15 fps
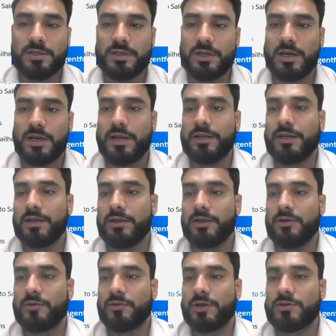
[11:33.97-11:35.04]
and
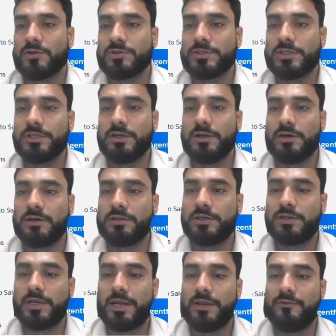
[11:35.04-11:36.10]
you can also see on the
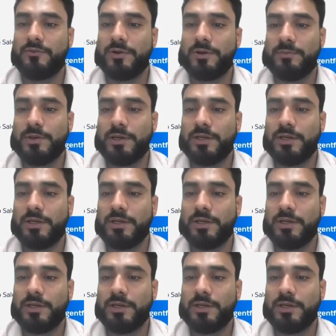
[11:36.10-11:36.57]
time frame,